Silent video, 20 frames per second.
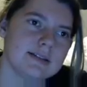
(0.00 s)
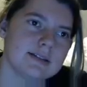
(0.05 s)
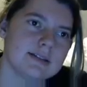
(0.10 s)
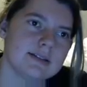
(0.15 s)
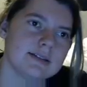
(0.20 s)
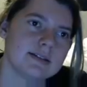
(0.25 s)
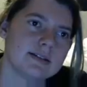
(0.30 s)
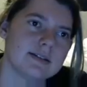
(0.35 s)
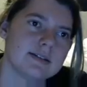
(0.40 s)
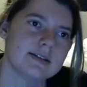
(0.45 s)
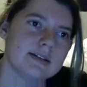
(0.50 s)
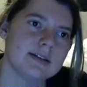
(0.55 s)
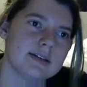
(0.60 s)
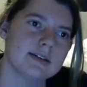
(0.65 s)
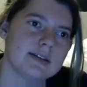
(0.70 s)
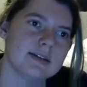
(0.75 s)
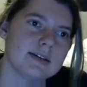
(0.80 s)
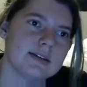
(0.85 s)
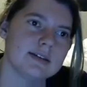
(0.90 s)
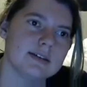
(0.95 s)
Z.
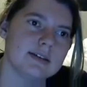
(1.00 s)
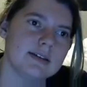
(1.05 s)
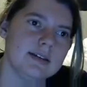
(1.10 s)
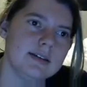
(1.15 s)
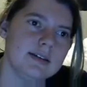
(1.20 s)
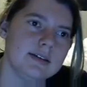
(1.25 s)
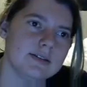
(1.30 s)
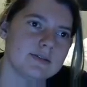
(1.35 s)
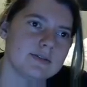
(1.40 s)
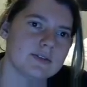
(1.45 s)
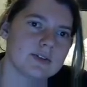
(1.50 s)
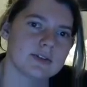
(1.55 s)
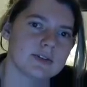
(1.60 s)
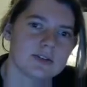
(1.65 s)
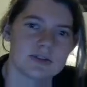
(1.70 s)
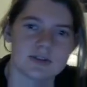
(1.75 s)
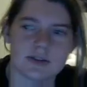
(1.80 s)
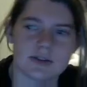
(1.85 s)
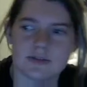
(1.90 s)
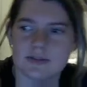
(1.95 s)
Even further
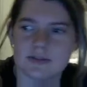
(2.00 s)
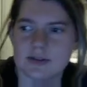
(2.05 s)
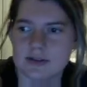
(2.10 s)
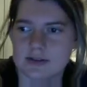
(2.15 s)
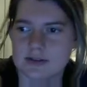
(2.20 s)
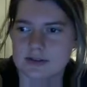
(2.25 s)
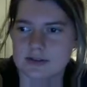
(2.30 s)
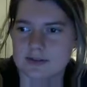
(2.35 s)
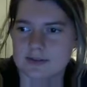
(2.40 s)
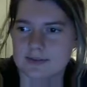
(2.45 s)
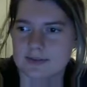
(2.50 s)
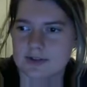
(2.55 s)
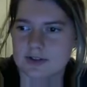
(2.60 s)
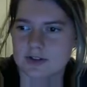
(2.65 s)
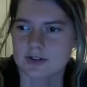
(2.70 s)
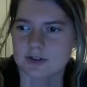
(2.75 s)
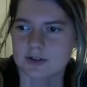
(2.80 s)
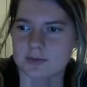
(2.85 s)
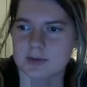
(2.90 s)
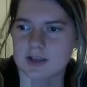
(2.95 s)
circus. I'll
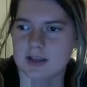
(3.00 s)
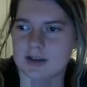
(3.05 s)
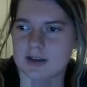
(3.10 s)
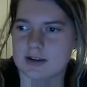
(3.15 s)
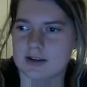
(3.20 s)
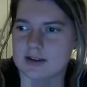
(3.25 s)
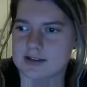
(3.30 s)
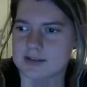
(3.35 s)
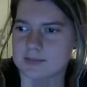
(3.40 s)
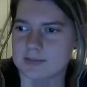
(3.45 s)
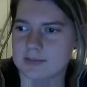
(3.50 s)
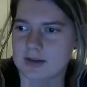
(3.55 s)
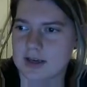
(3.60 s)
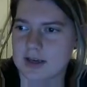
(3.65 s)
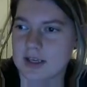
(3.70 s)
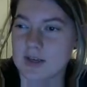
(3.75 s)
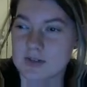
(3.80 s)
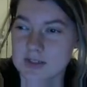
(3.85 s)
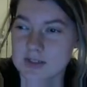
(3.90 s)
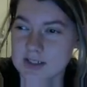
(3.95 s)
duplicate it because I might
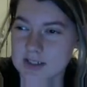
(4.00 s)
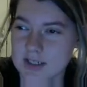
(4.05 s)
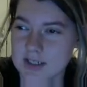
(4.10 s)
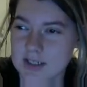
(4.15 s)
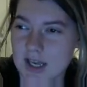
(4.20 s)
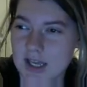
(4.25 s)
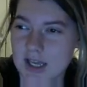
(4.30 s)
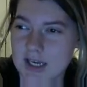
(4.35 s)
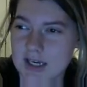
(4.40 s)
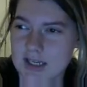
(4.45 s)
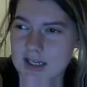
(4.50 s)
use it again in